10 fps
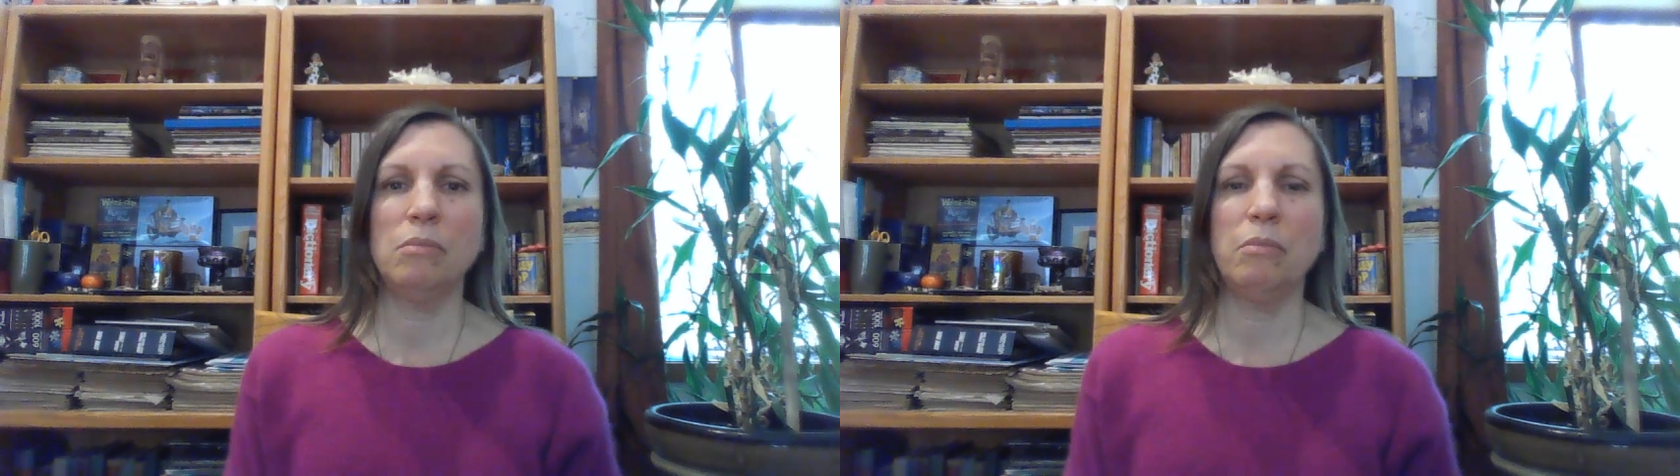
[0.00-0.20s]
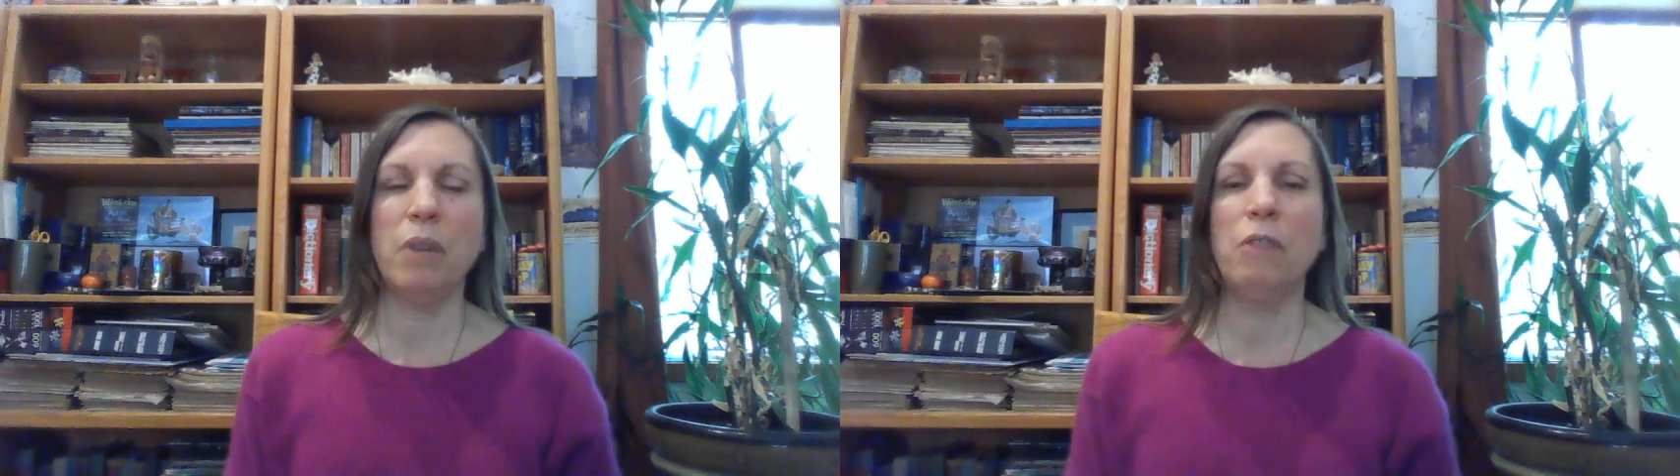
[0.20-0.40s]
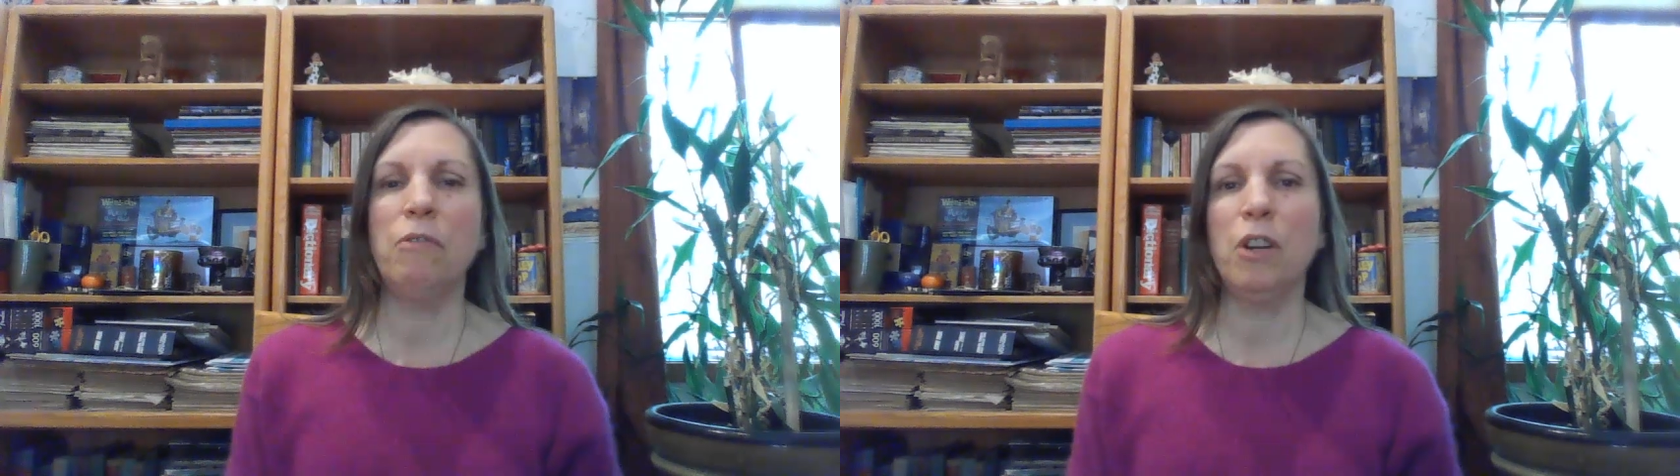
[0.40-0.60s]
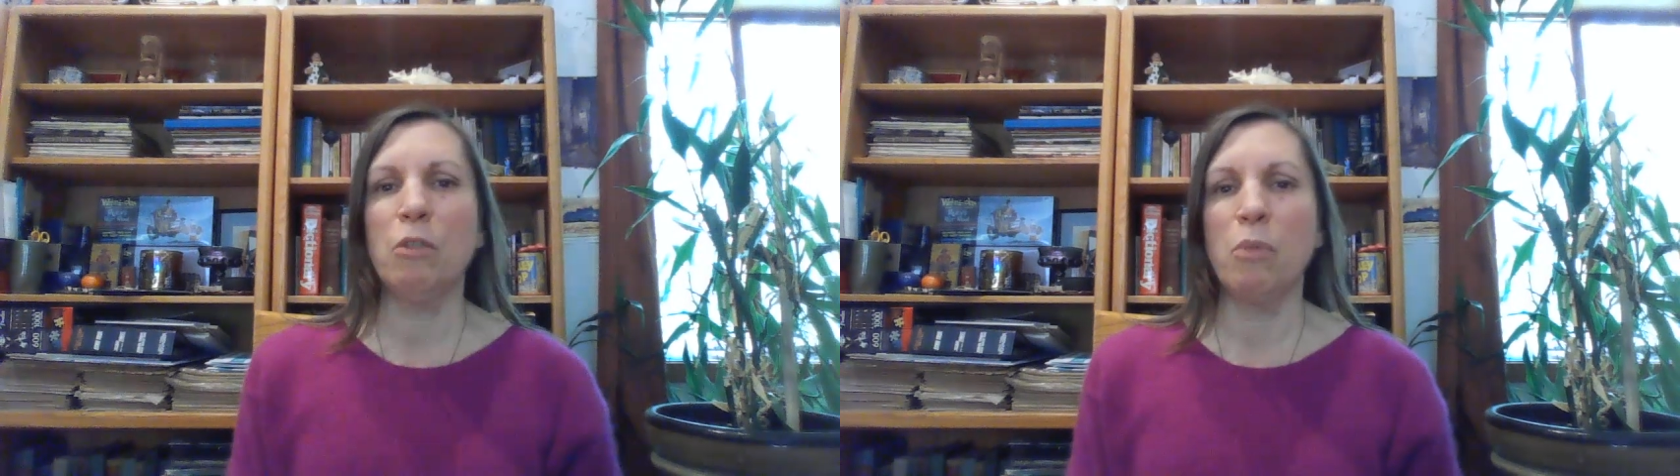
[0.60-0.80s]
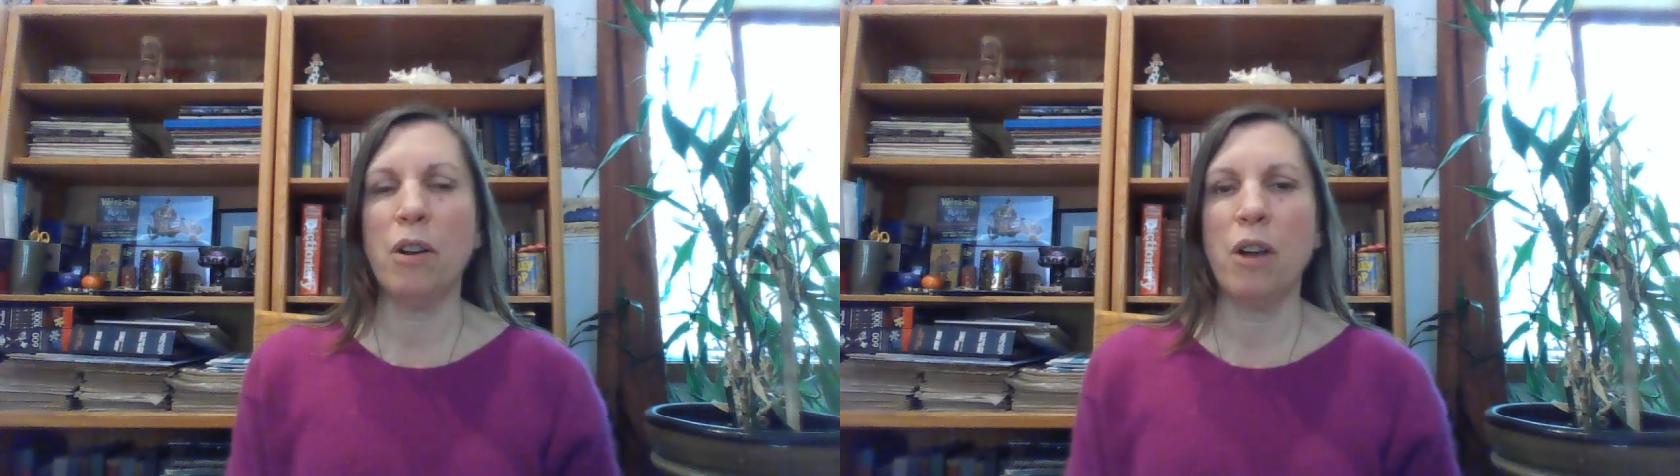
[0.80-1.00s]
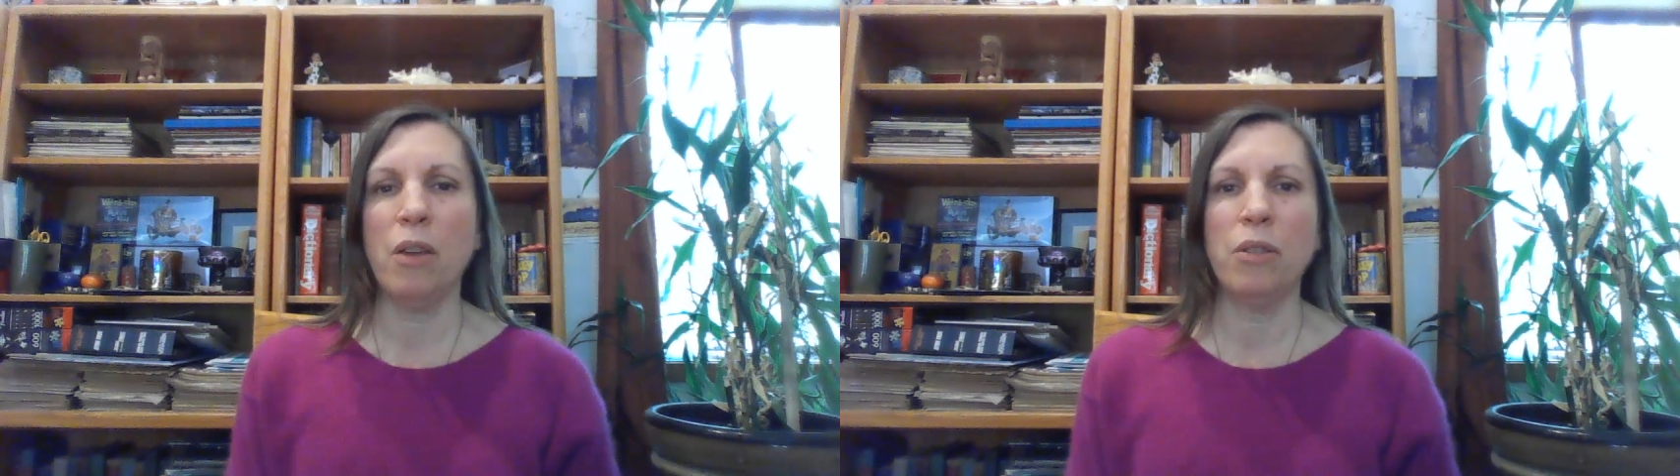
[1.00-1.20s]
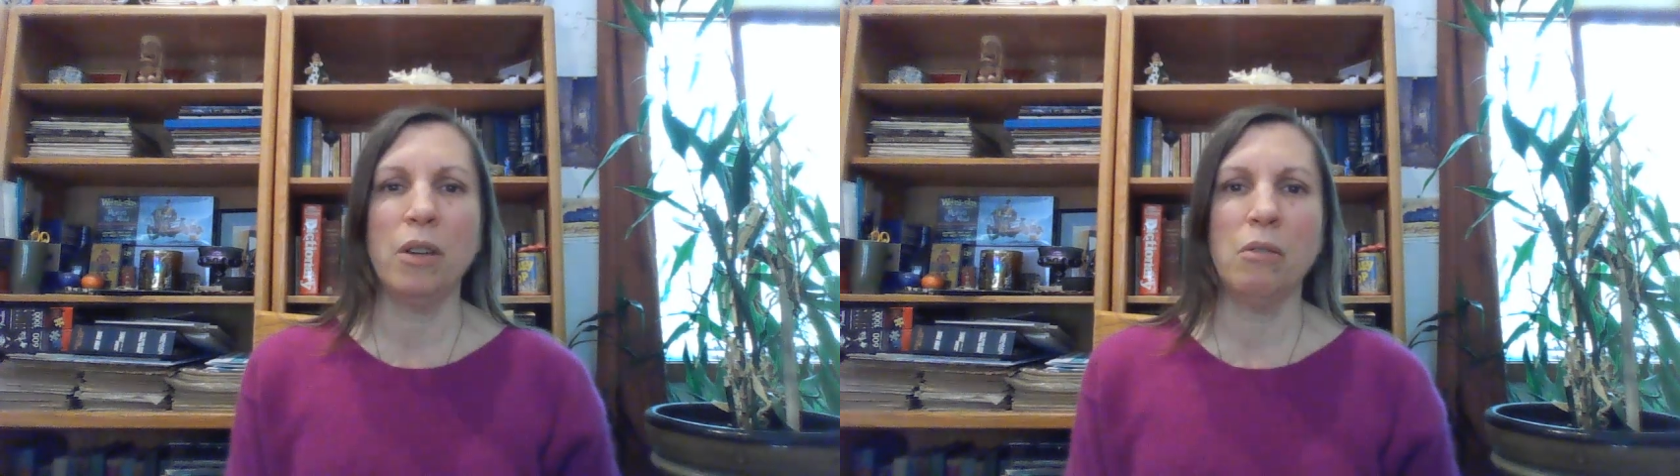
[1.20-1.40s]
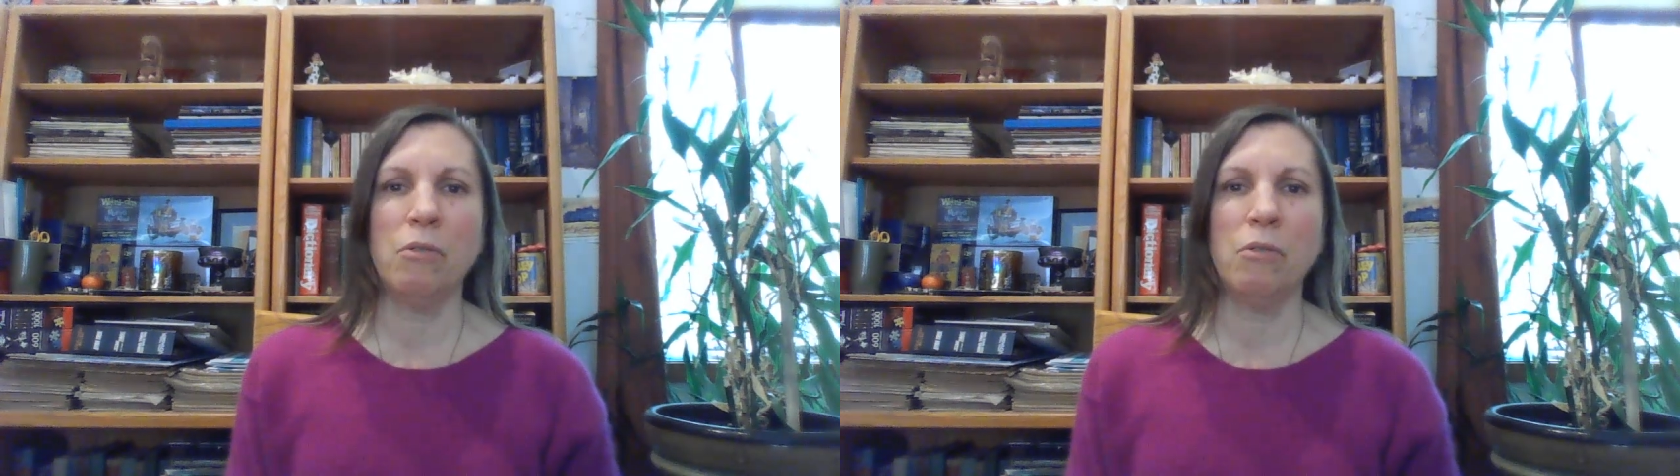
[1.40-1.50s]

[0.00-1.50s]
my fear brought on the